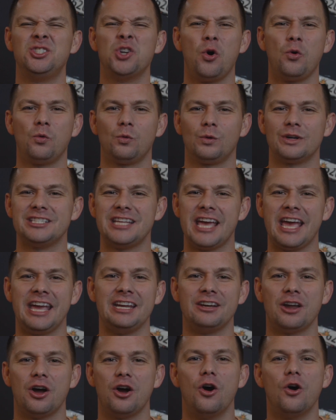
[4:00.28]
don't
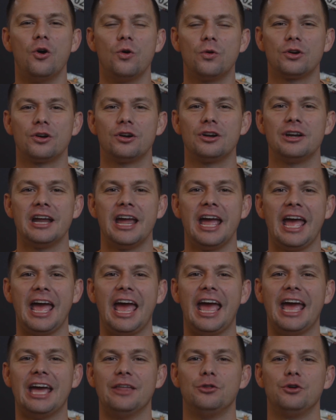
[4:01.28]
retain odor,
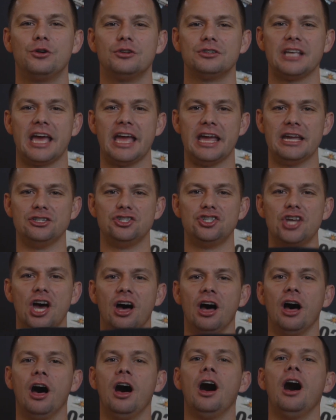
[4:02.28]
and there's a
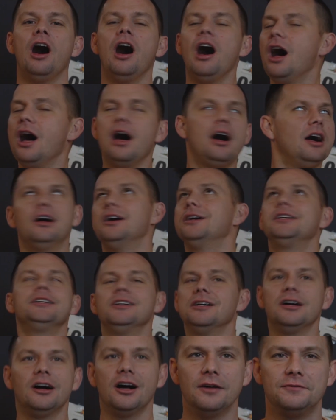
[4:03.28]

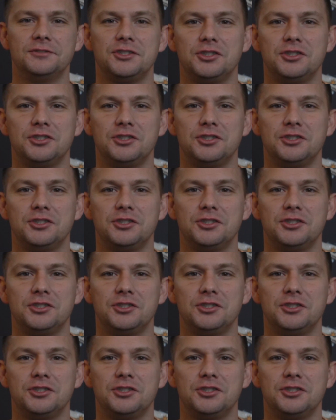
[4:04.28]
ton of